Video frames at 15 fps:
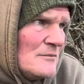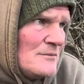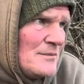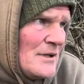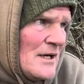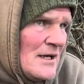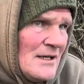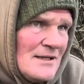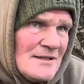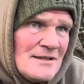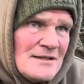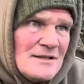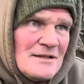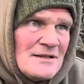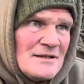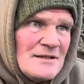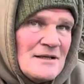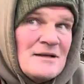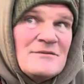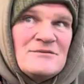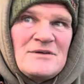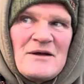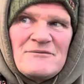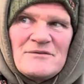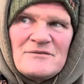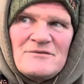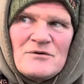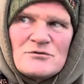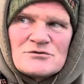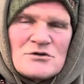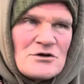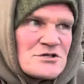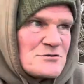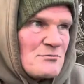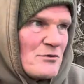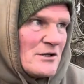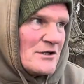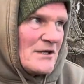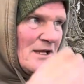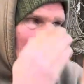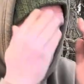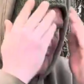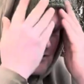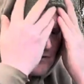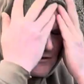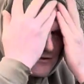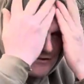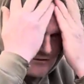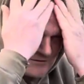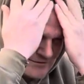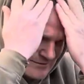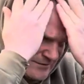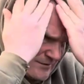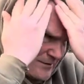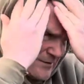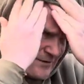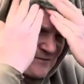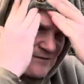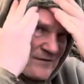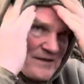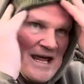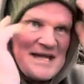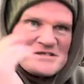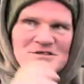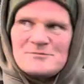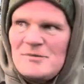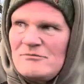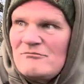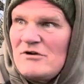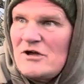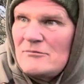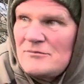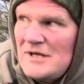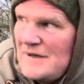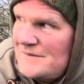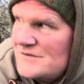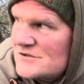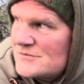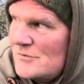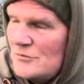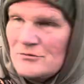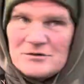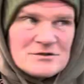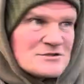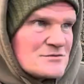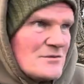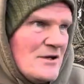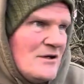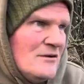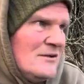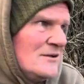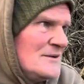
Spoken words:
But definitely feels like spring now. The gnats have been round my head this morning as well.